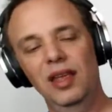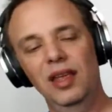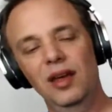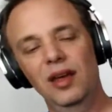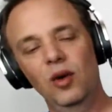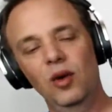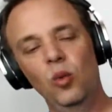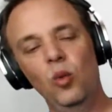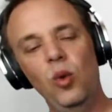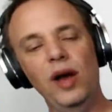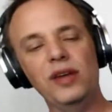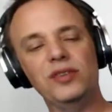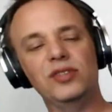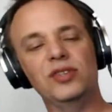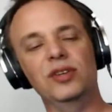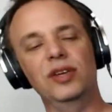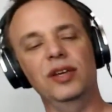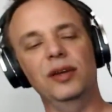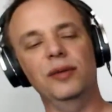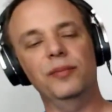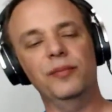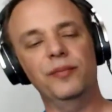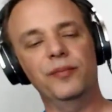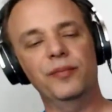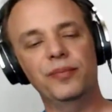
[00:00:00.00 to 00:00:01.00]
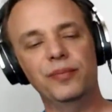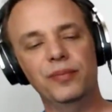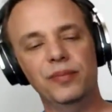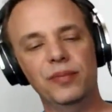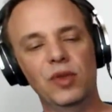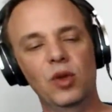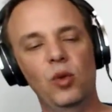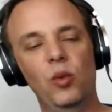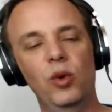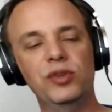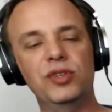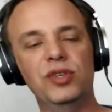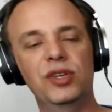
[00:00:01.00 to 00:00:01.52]
Wesley
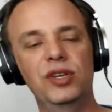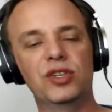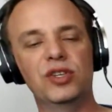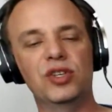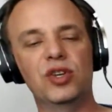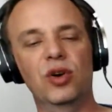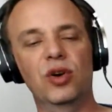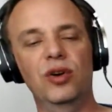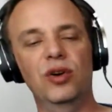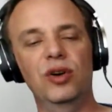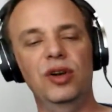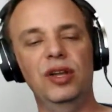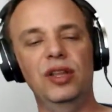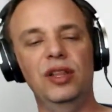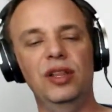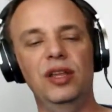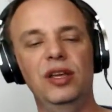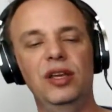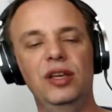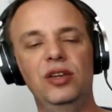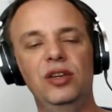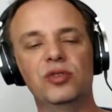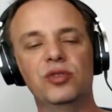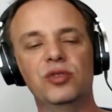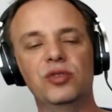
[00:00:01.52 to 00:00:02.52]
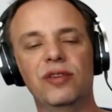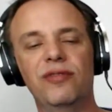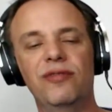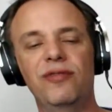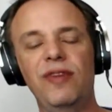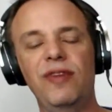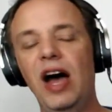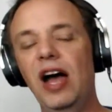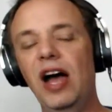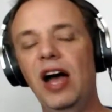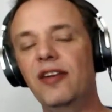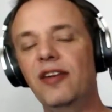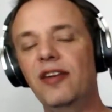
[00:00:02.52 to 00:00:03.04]
is currently using
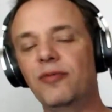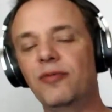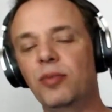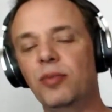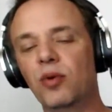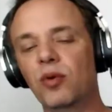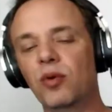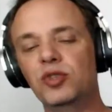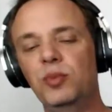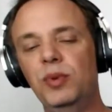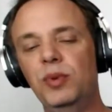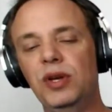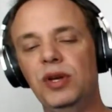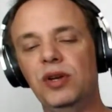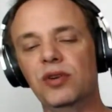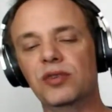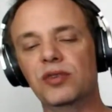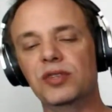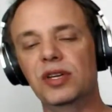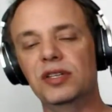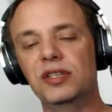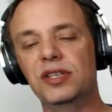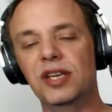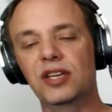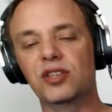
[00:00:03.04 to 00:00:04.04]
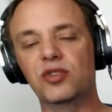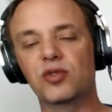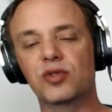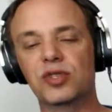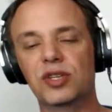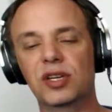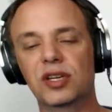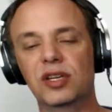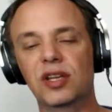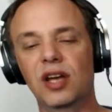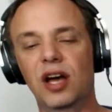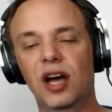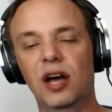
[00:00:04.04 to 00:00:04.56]
5 Polk speakers, and he's interested
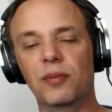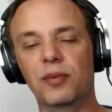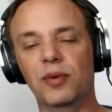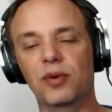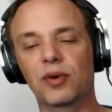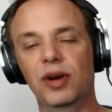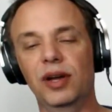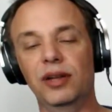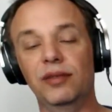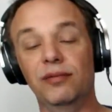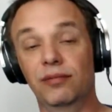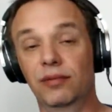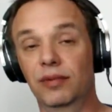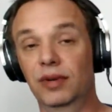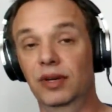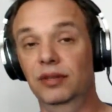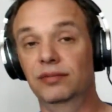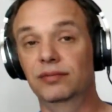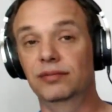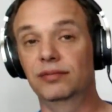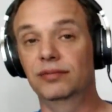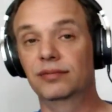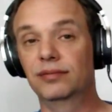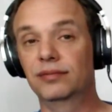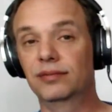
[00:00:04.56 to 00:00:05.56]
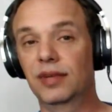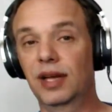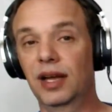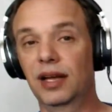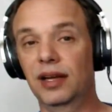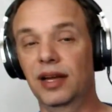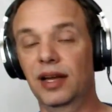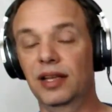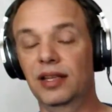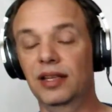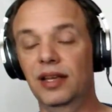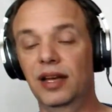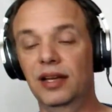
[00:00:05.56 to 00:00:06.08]
in upgrade. Well, I
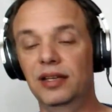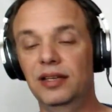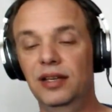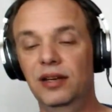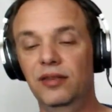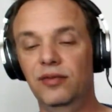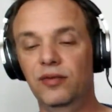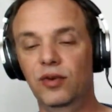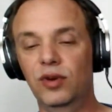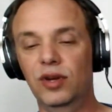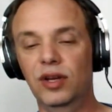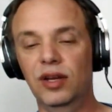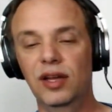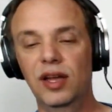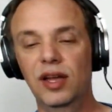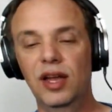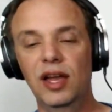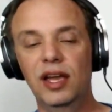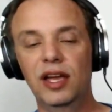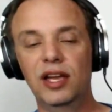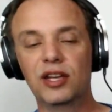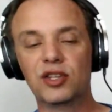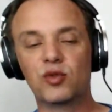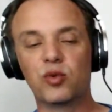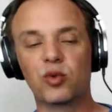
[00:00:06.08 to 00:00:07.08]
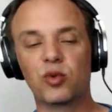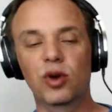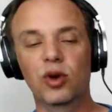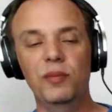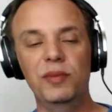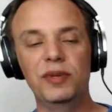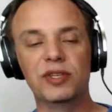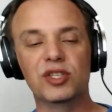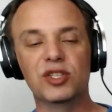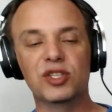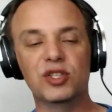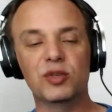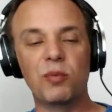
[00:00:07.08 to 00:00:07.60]
got an idea for you. His room
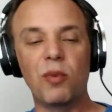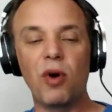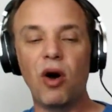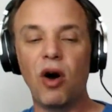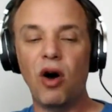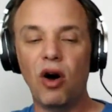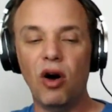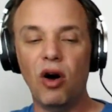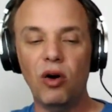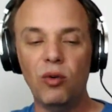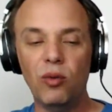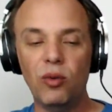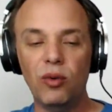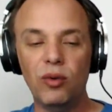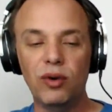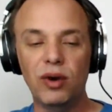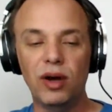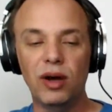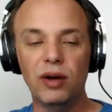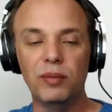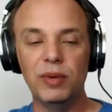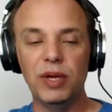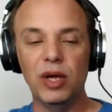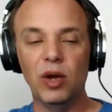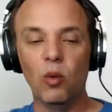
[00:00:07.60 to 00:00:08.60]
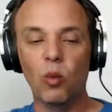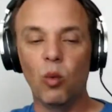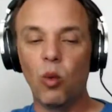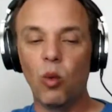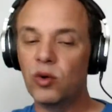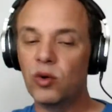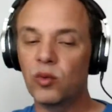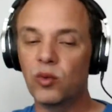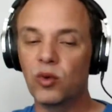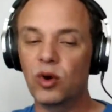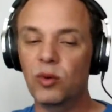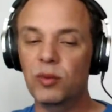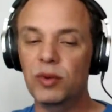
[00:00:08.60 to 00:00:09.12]
is small, being one
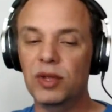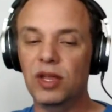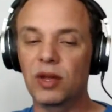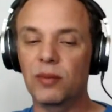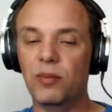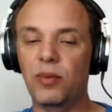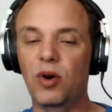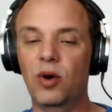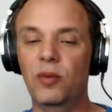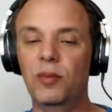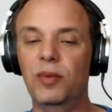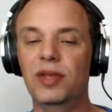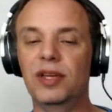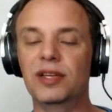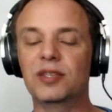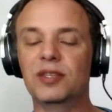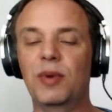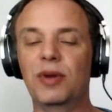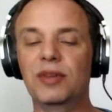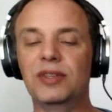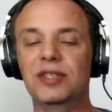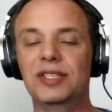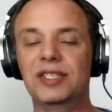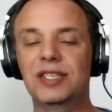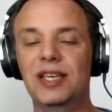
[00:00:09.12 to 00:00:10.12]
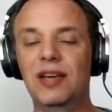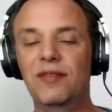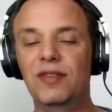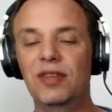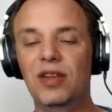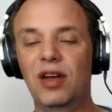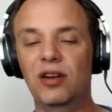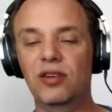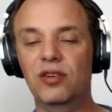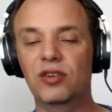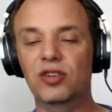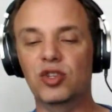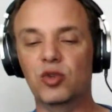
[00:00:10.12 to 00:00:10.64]
room in an apartment that's about
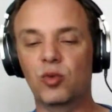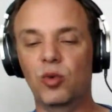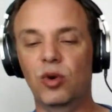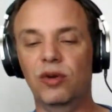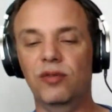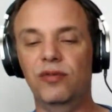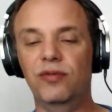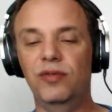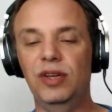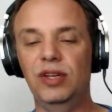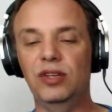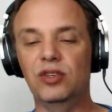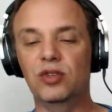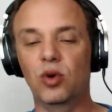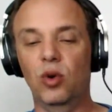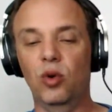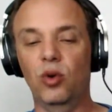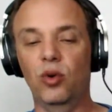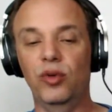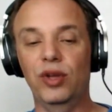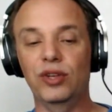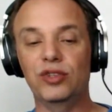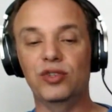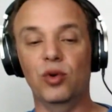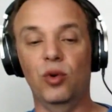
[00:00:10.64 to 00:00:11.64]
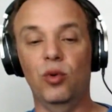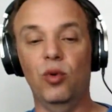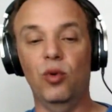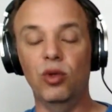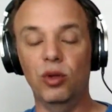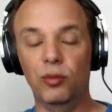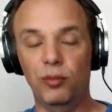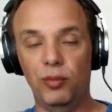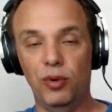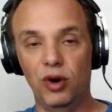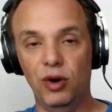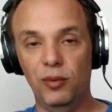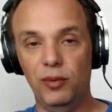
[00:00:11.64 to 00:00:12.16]
700 square feet total. That's a whole
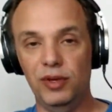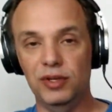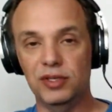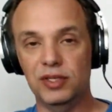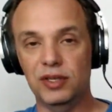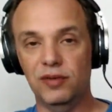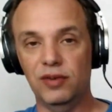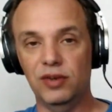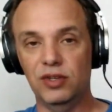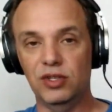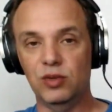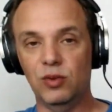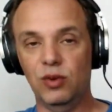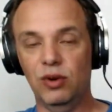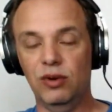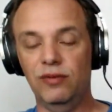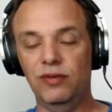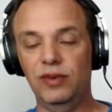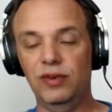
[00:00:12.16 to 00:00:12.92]
apartment of 700 square feet.